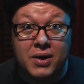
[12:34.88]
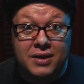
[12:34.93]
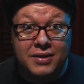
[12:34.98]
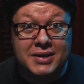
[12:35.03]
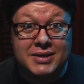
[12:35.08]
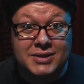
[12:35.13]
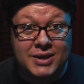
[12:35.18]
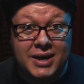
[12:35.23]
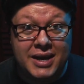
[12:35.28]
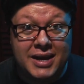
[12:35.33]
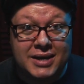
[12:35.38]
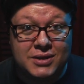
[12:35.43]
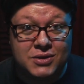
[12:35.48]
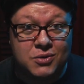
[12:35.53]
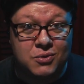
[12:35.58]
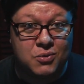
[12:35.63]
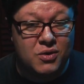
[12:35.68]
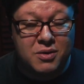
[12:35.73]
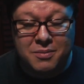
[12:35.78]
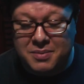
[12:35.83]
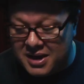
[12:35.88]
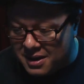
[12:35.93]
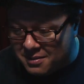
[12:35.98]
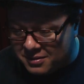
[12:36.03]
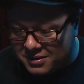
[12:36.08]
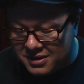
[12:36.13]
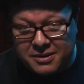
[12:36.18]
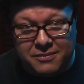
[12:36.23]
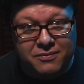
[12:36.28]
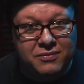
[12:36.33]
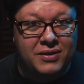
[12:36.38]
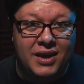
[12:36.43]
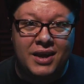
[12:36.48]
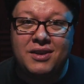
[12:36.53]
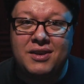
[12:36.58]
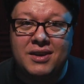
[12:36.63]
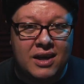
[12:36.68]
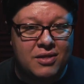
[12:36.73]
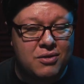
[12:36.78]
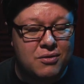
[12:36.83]
of these days we'll be able to get
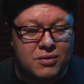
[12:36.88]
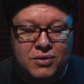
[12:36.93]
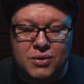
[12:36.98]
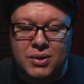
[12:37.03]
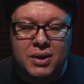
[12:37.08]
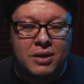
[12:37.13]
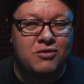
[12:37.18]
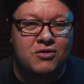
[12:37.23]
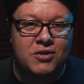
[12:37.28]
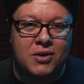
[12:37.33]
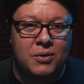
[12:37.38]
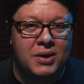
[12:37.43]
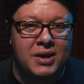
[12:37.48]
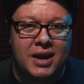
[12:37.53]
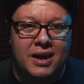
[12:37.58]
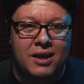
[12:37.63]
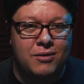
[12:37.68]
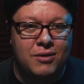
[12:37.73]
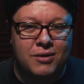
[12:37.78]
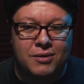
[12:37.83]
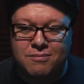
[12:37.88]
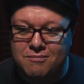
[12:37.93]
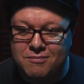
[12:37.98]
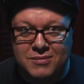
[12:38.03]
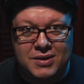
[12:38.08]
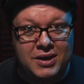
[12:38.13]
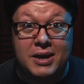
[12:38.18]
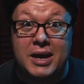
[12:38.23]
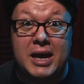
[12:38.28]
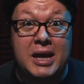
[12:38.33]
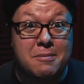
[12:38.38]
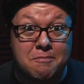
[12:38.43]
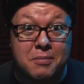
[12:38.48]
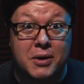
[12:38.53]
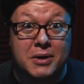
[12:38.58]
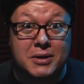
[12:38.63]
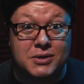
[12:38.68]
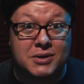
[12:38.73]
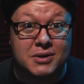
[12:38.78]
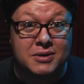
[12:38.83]
together and do another show together in
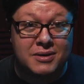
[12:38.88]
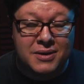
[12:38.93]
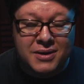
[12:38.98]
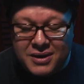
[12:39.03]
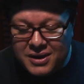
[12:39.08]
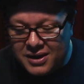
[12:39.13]
person.